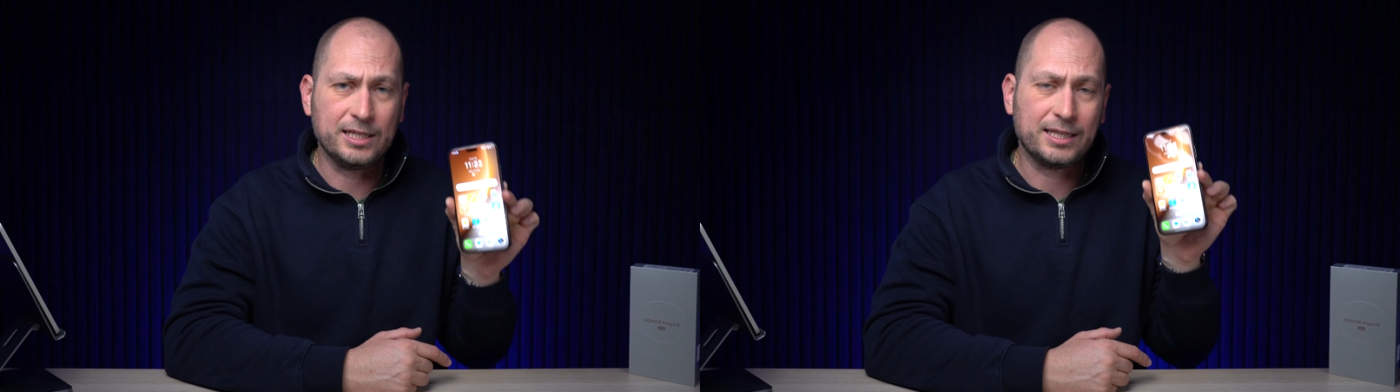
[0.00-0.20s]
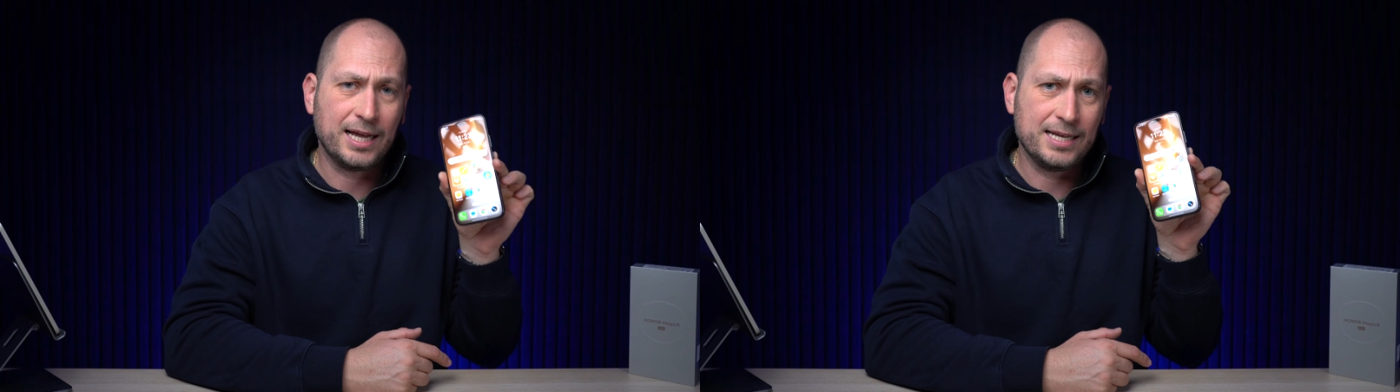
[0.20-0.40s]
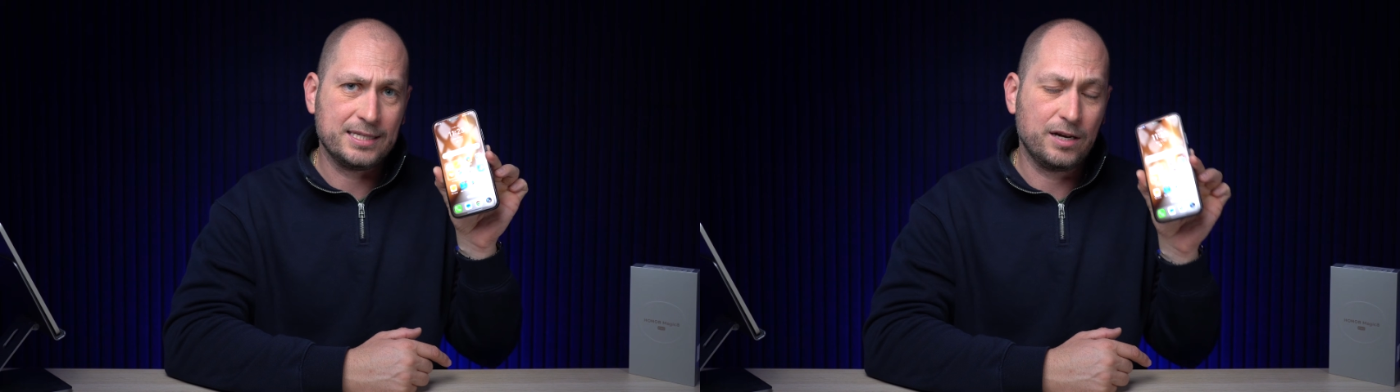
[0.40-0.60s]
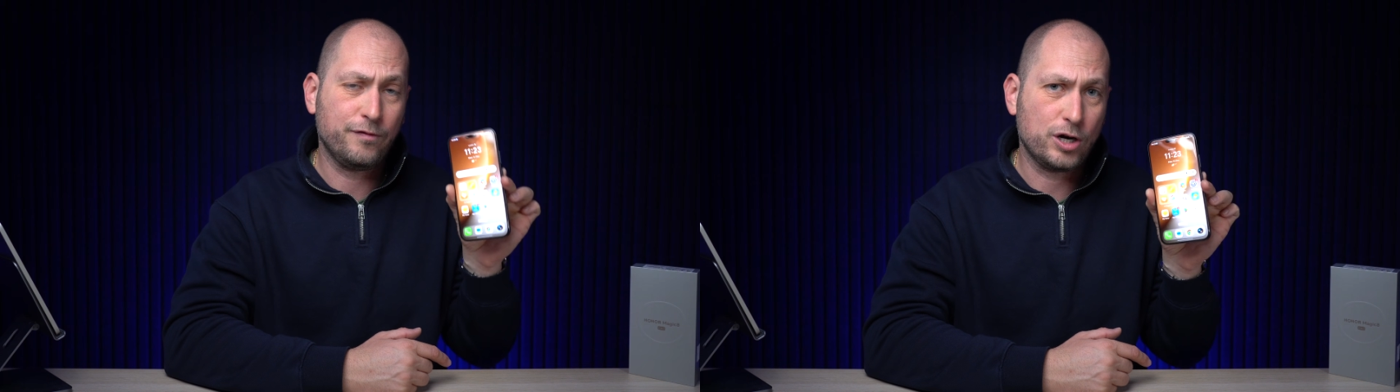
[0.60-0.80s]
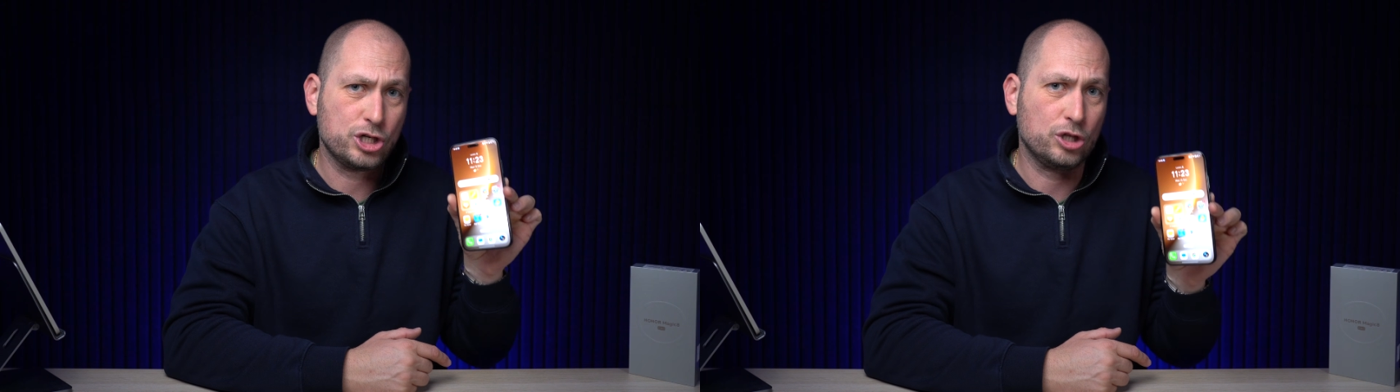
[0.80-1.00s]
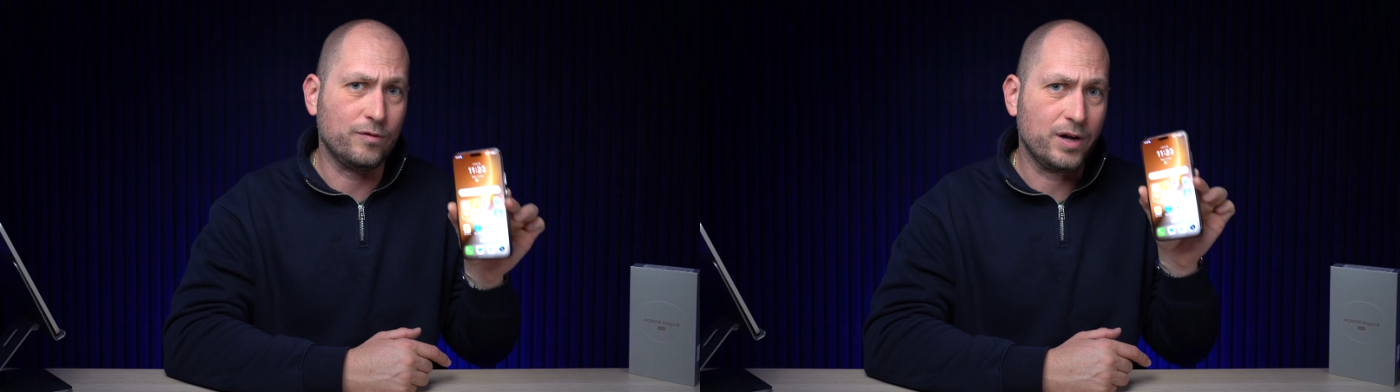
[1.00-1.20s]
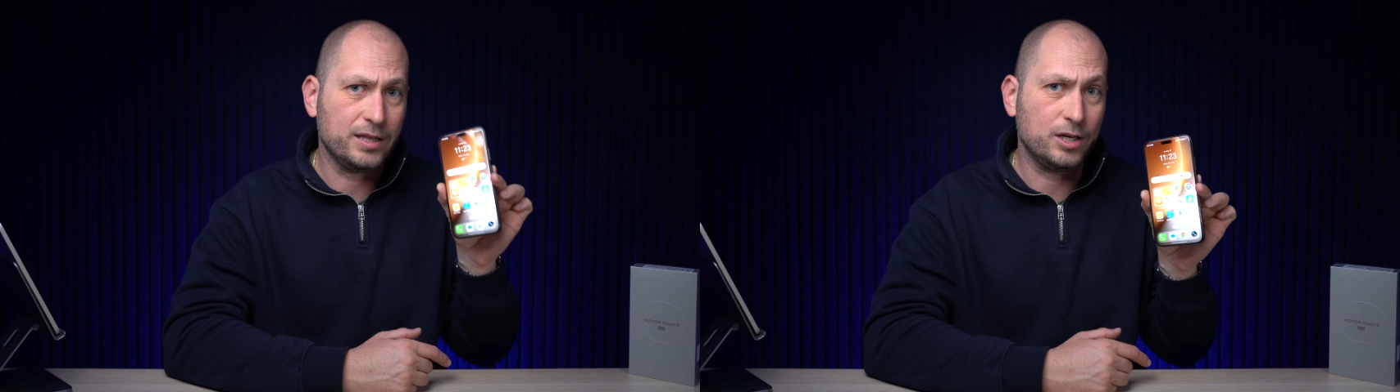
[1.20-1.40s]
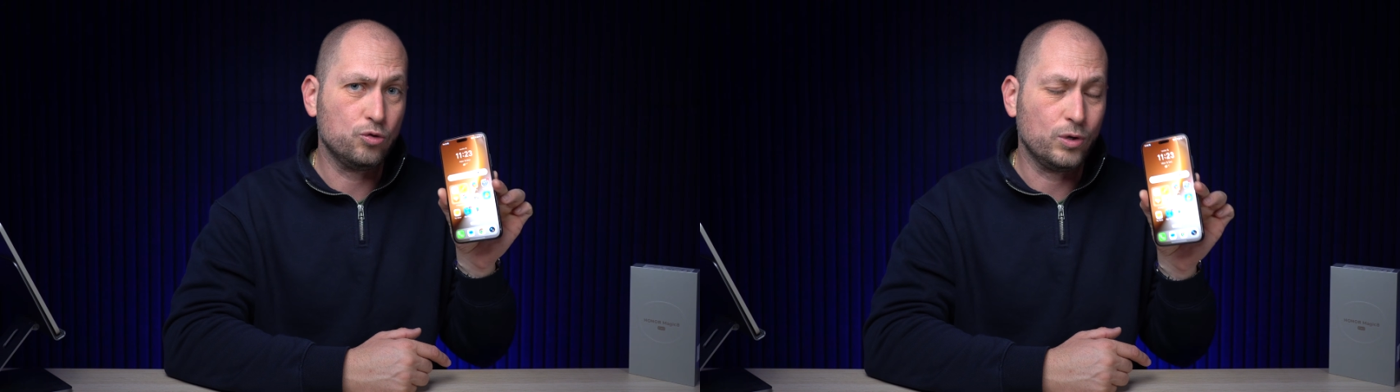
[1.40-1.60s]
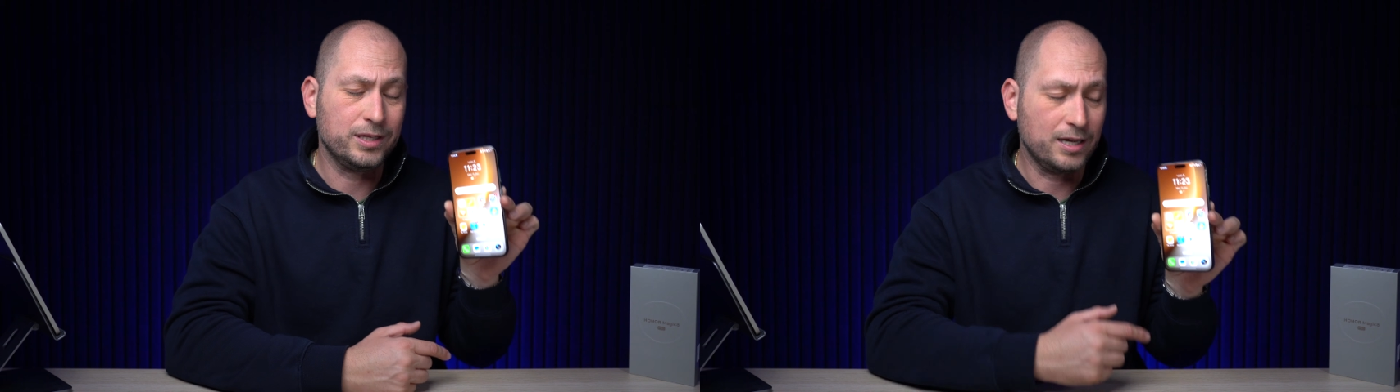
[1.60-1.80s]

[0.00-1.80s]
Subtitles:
that has a refresh rate of 120